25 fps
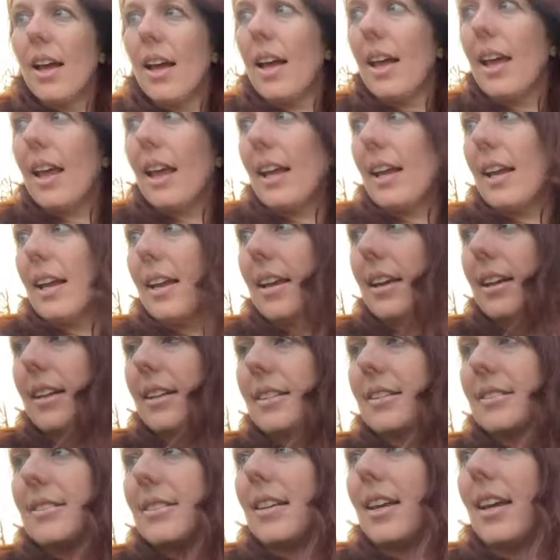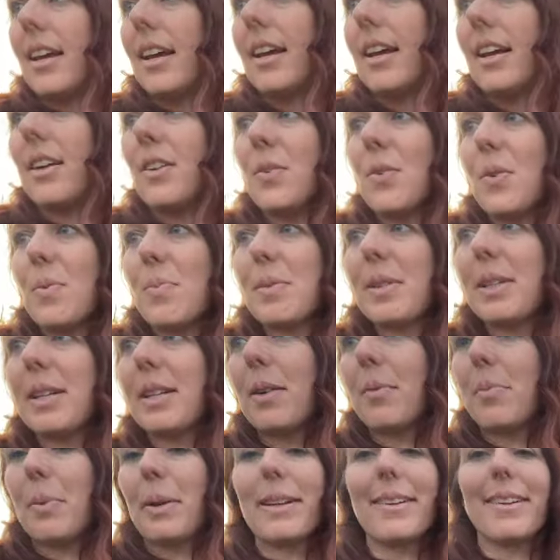And normally
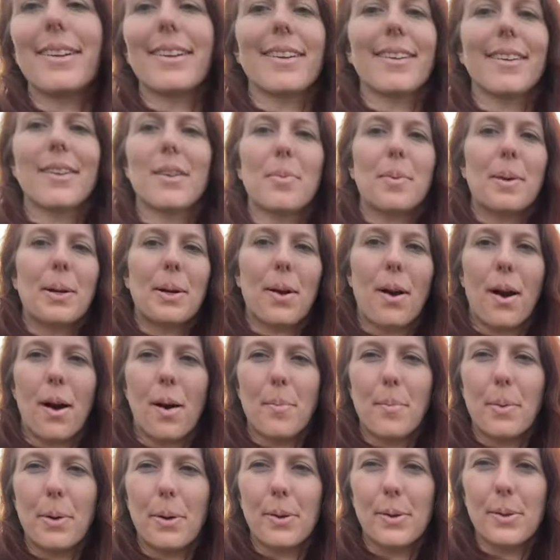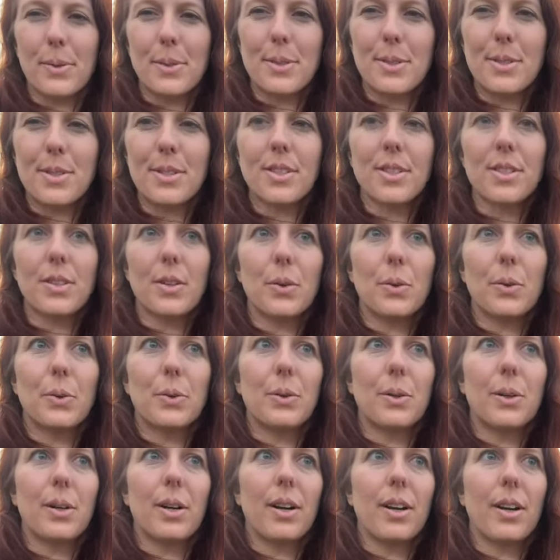I'll bring like a little bit of compost,
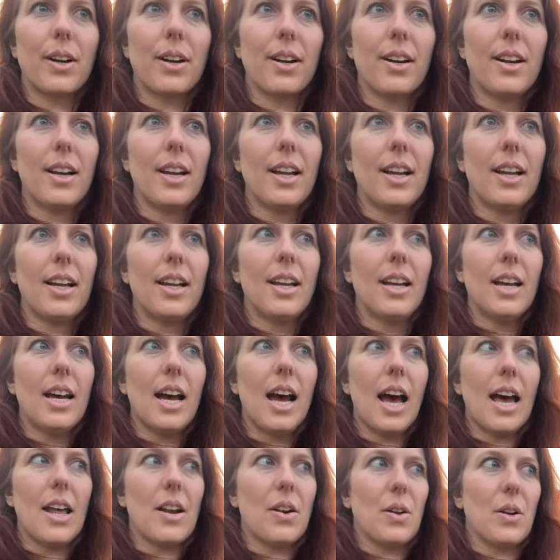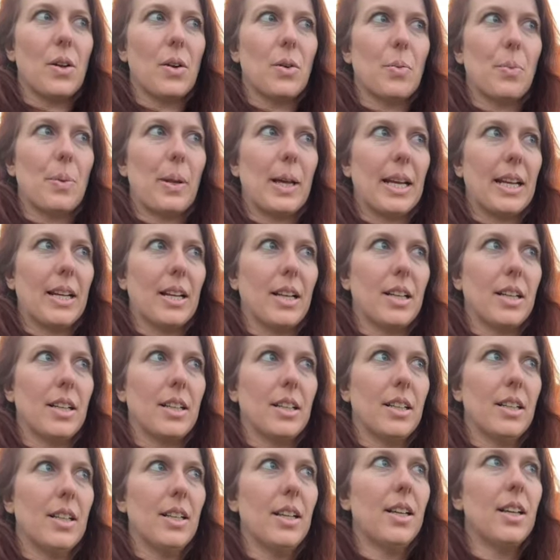or I don't know, plan
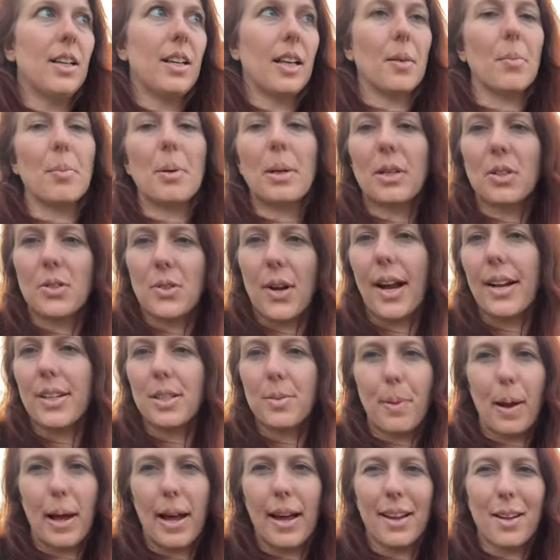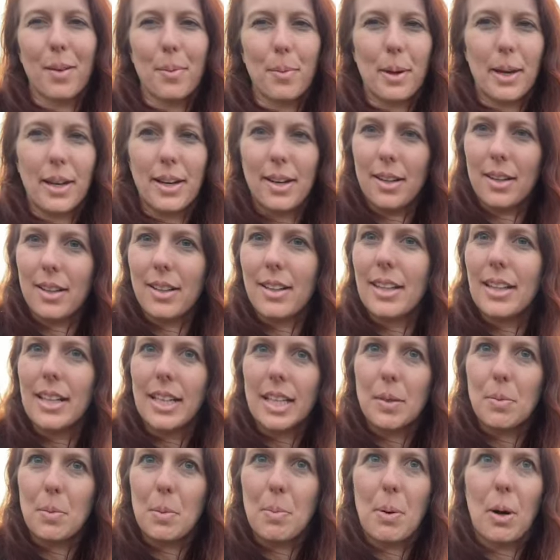on like bring a trash bag and plan on cleaning
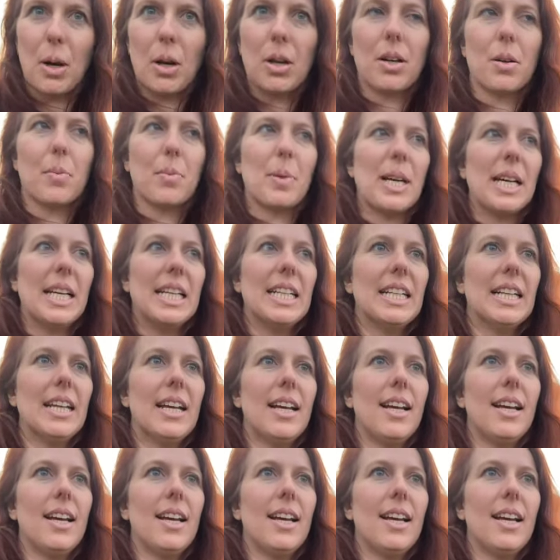up the park a bit.